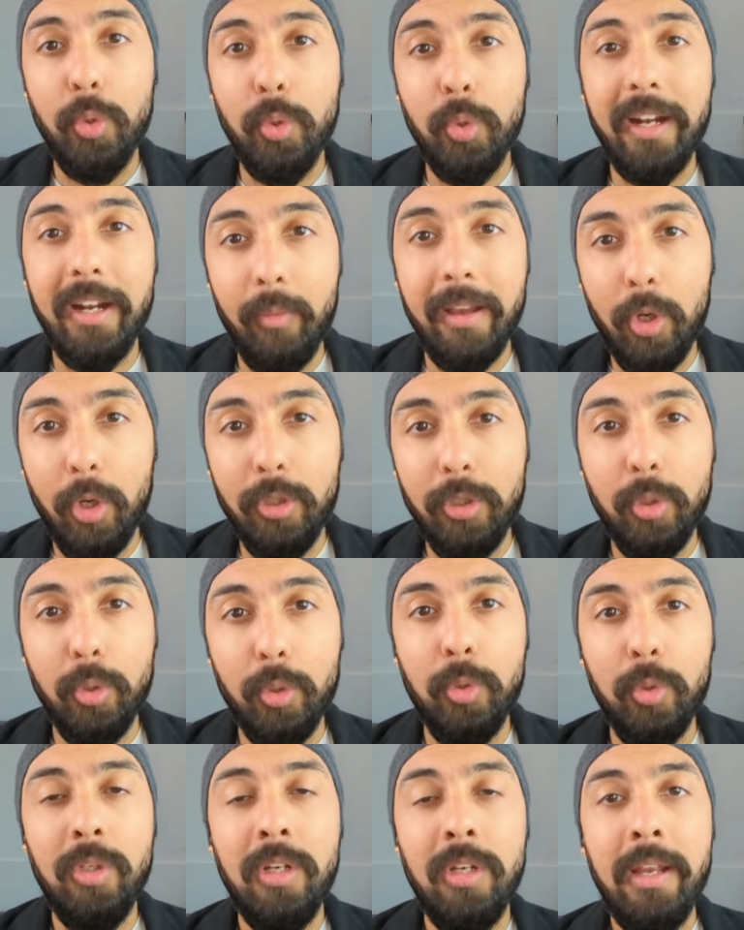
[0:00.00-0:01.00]
I want
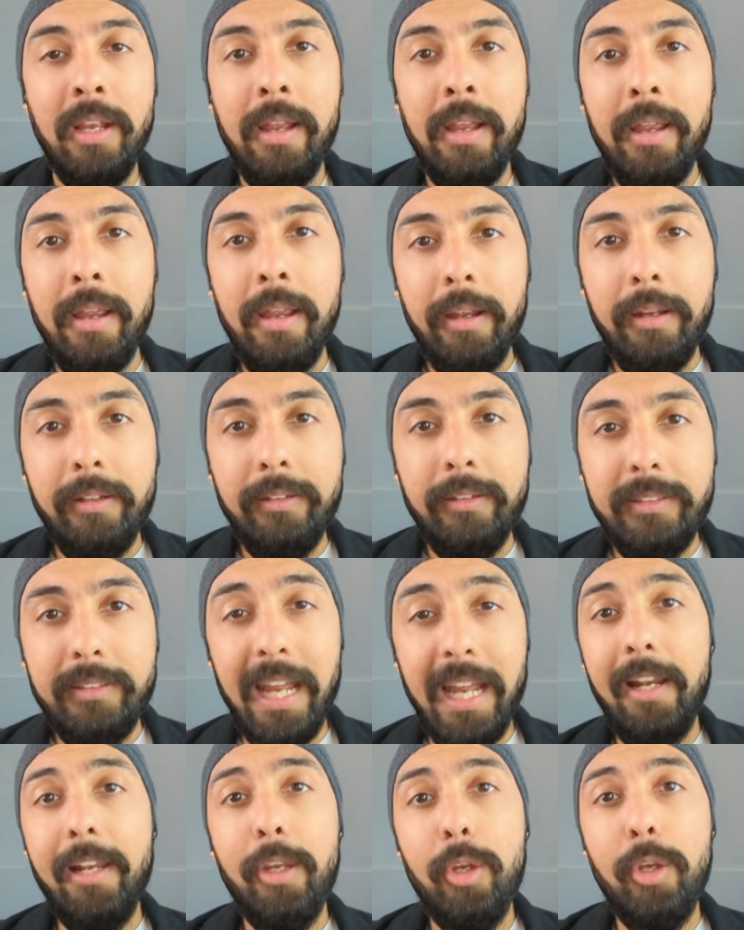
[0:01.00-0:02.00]
to
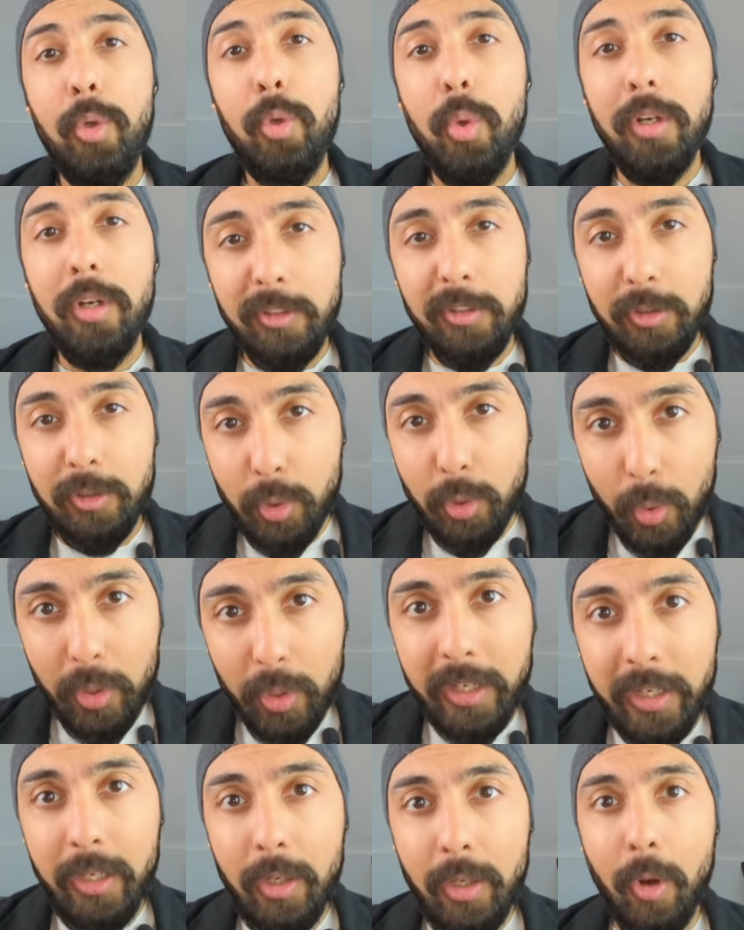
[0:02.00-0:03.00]
tell you a
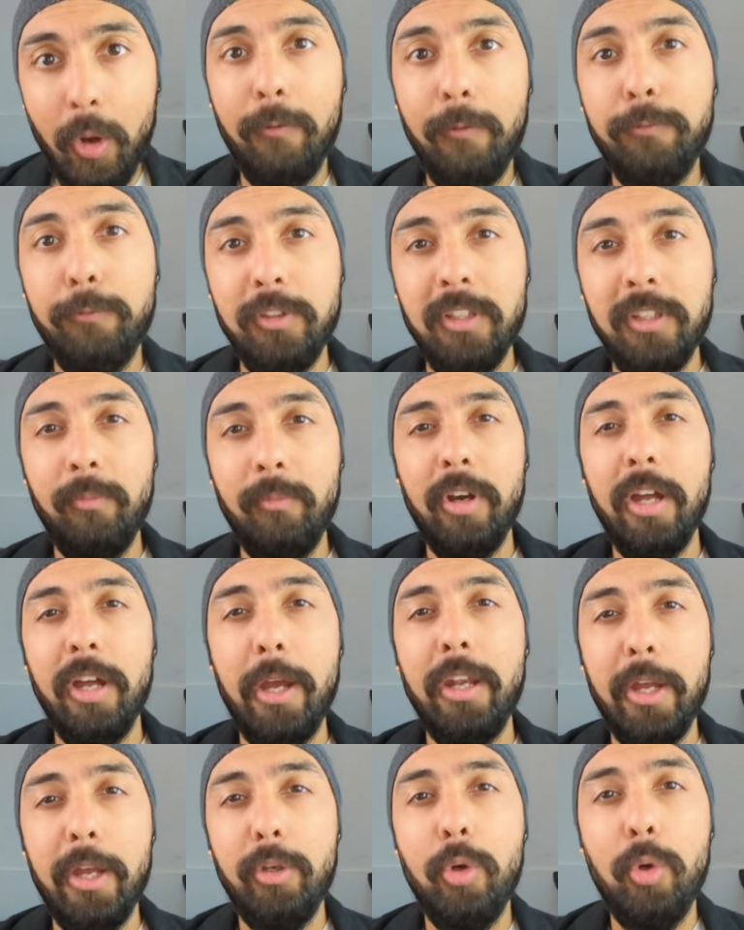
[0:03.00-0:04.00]
story of someone
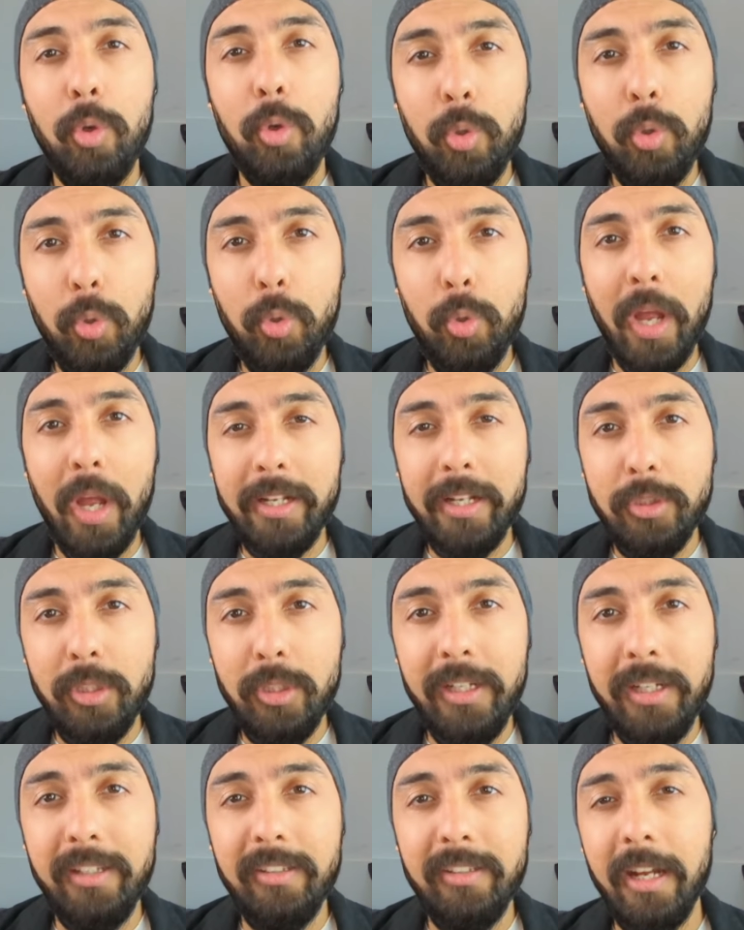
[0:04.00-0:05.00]
I know who
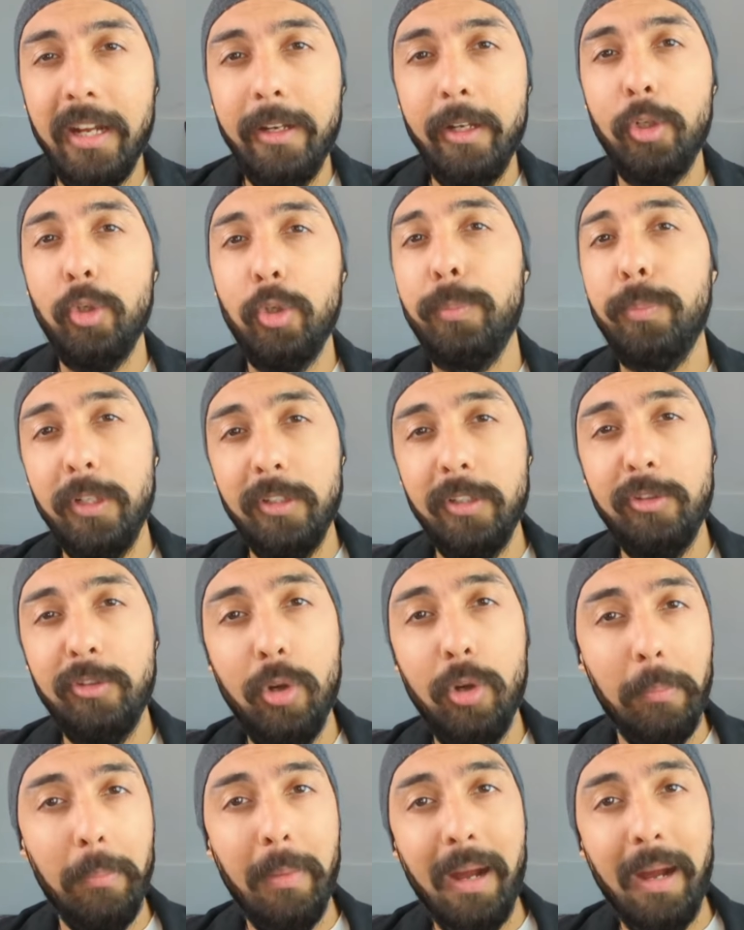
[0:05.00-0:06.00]
actually decided to pursue
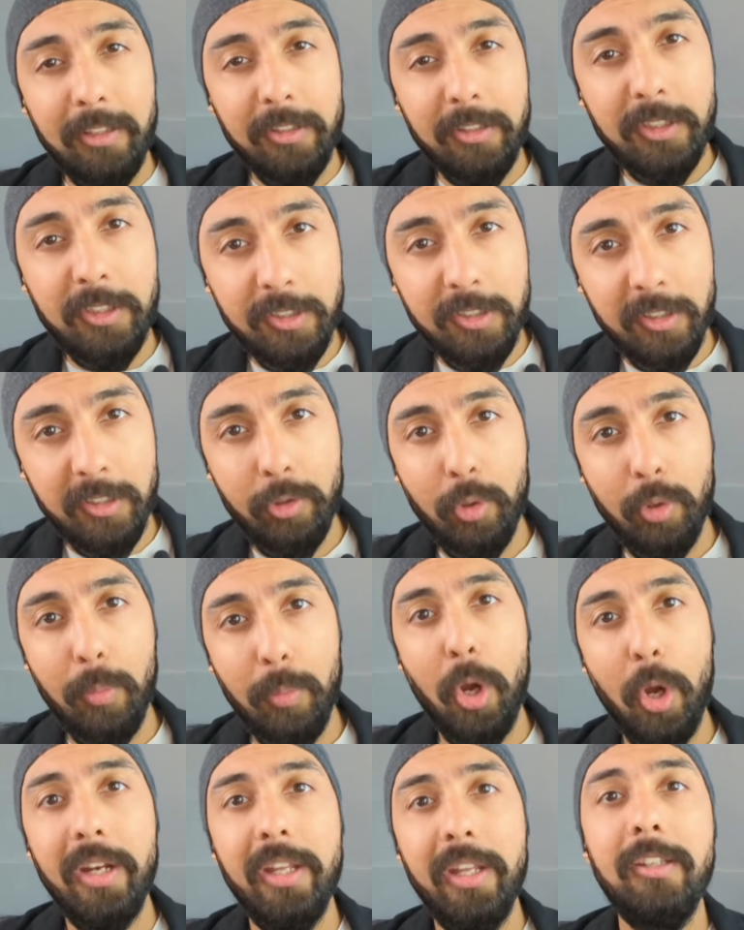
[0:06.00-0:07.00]
a master's in
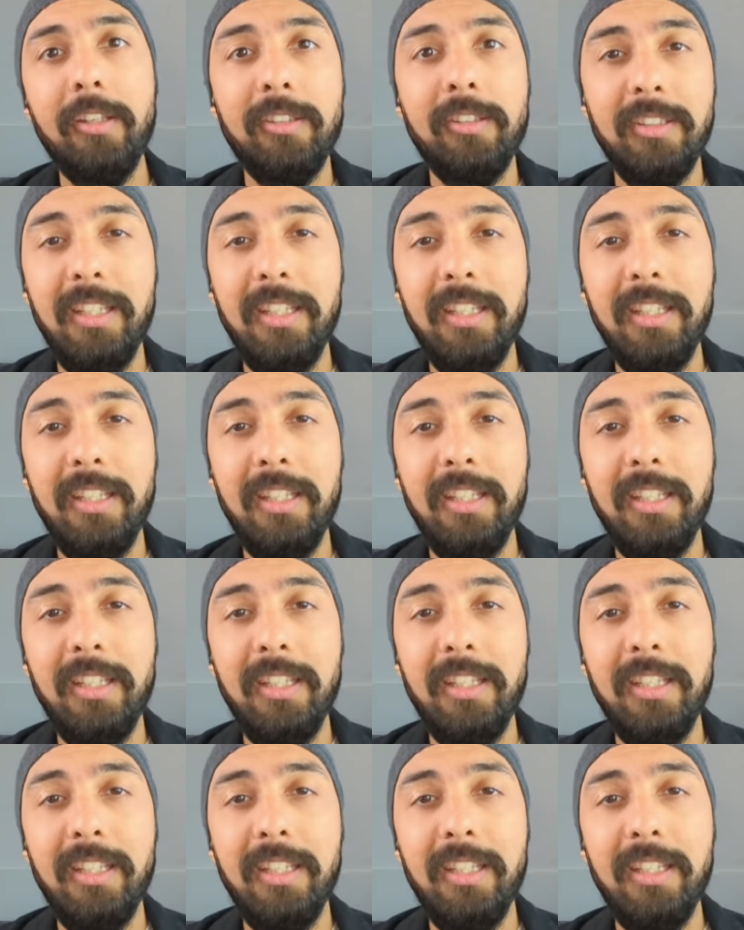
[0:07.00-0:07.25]
robotics.